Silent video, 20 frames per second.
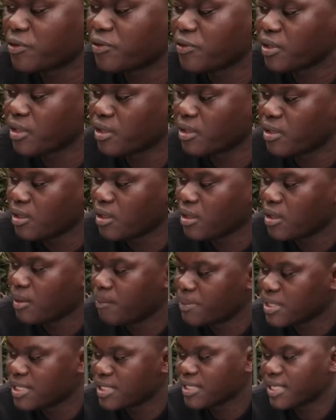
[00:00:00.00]
of
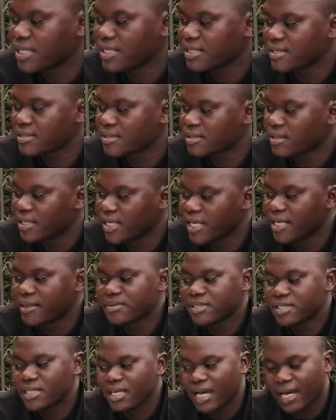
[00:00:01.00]
Business
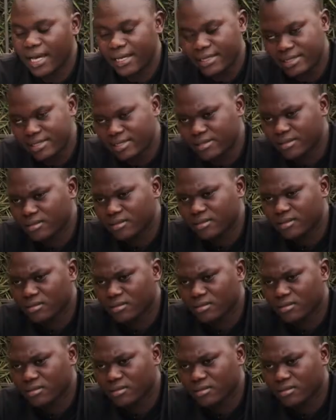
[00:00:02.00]
Names Act.